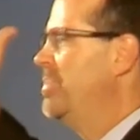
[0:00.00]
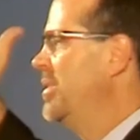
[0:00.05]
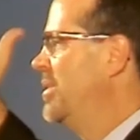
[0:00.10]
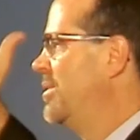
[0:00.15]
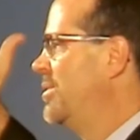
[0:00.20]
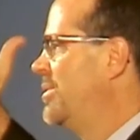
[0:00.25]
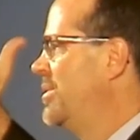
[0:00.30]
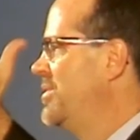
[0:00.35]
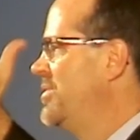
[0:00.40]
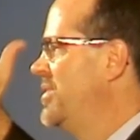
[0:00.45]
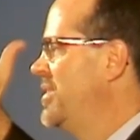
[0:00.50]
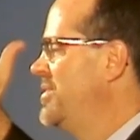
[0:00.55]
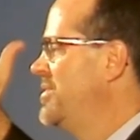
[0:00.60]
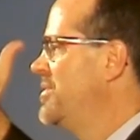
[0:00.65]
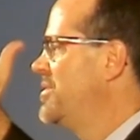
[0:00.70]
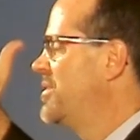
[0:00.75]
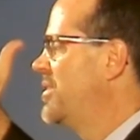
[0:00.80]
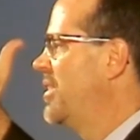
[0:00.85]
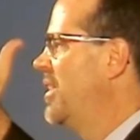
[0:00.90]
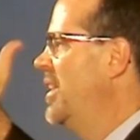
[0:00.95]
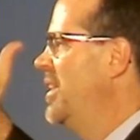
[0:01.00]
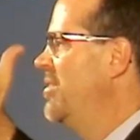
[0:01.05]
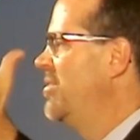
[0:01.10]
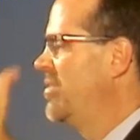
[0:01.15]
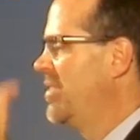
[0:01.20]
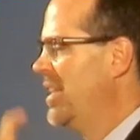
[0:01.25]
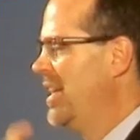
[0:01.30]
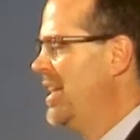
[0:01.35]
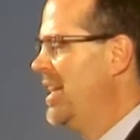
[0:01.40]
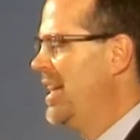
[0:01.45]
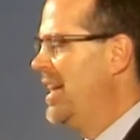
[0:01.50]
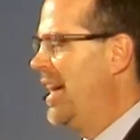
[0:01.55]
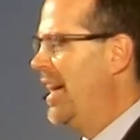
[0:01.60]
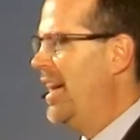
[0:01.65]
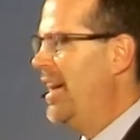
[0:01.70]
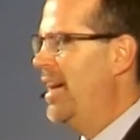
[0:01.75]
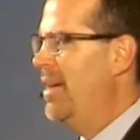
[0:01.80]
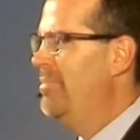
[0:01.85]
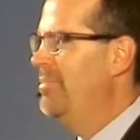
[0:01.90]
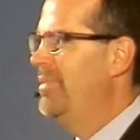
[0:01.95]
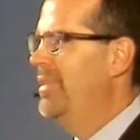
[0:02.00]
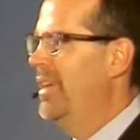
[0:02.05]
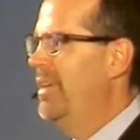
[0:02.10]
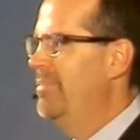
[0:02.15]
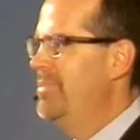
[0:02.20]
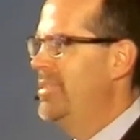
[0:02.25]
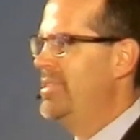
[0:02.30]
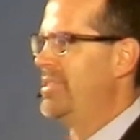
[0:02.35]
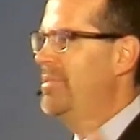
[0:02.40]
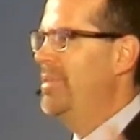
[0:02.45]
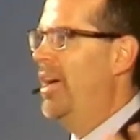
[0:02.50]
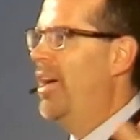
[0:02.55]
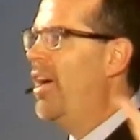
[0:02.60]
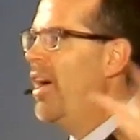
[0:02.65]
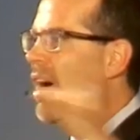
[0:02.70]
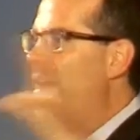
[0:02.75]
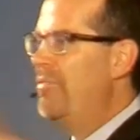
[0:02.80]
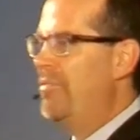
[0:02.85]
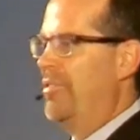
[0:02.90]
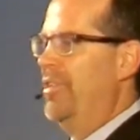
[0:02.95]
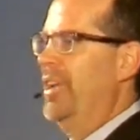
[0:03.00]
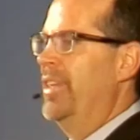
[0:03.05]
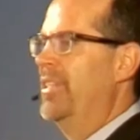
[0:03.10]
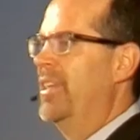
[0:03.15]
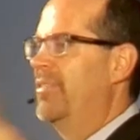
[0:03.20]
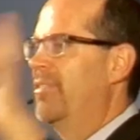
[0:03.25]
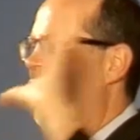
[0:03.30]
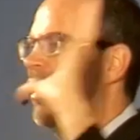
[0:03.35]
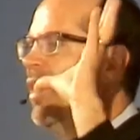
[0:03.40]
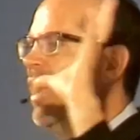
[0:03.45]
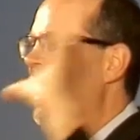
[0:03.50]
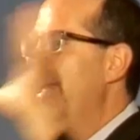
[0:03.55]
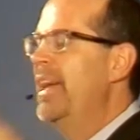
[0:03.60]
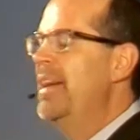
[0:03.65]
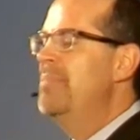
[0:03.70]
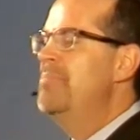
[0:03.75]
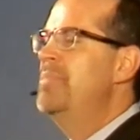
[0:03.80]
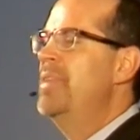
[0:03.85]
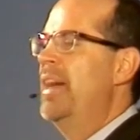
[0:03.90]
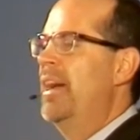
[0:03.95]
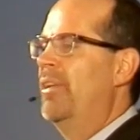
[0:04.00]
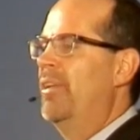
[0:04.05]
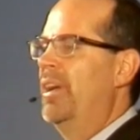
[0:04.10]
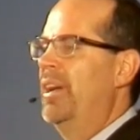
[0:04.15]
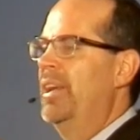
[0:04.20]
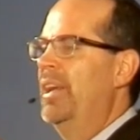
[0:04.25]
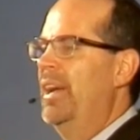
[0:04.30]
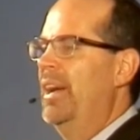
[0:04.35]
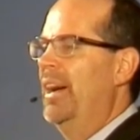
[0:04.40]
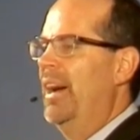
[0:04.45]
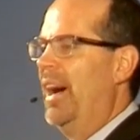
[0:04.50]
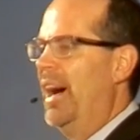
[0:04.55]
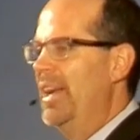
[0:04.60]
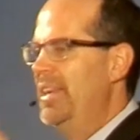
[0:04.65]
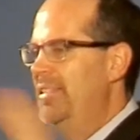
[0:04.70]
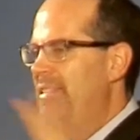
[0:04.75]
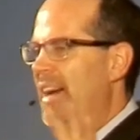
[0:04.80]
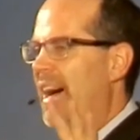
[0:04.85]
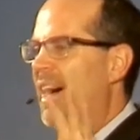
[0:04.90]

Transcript: up in the Lord Jesus Christ. I, am I'm just an offering. That's all I am now. I, I